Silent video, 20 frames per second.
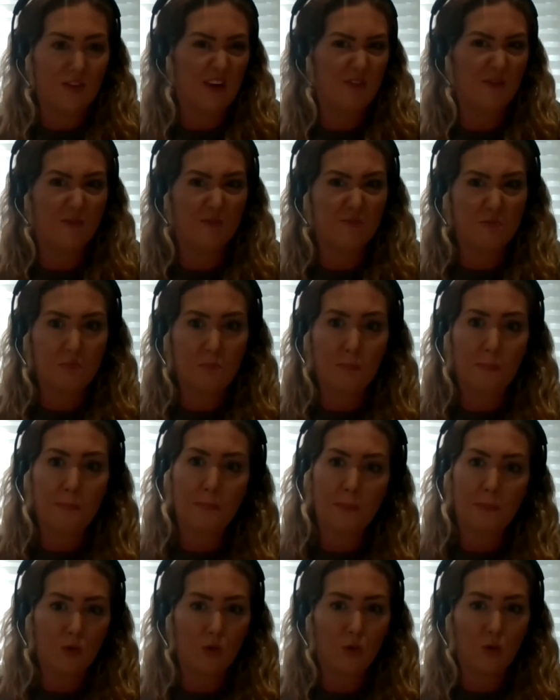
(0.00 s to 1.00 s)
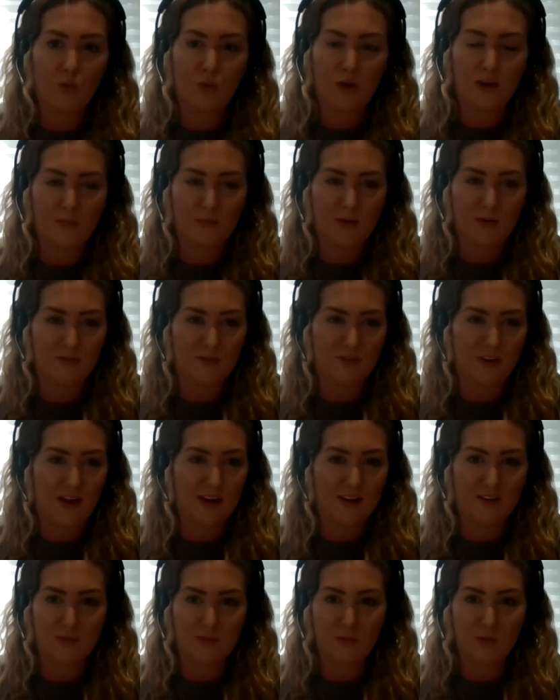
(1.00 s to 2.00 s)
They've always been
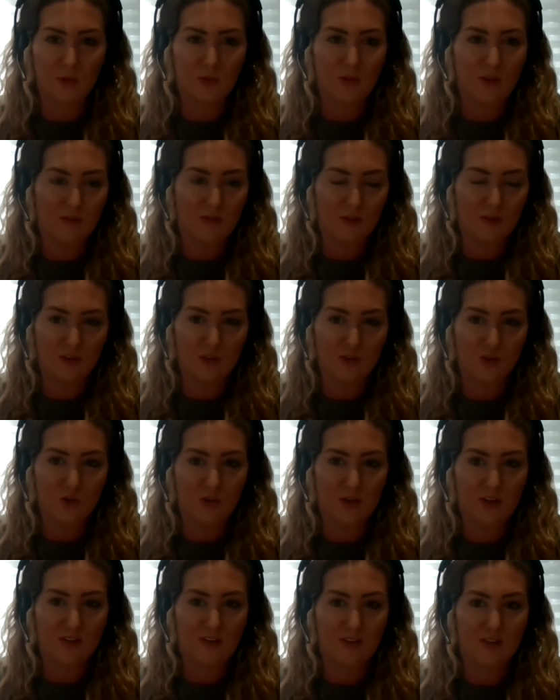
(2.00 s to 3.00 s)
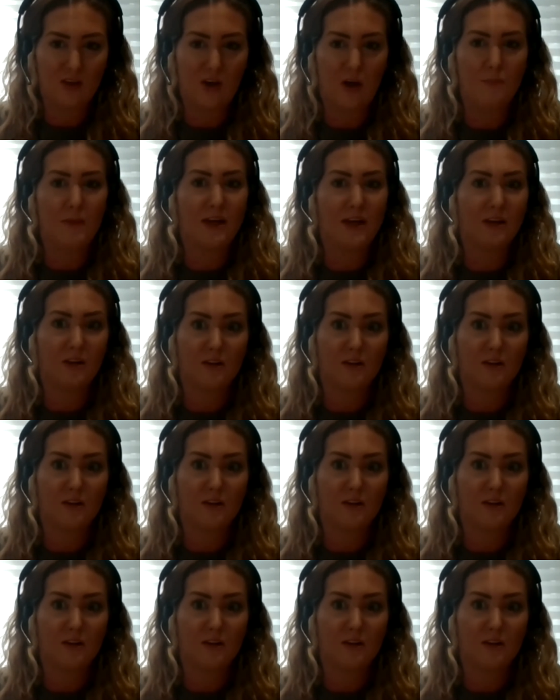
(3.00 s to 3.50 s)
fairly supportive of the choices that I make,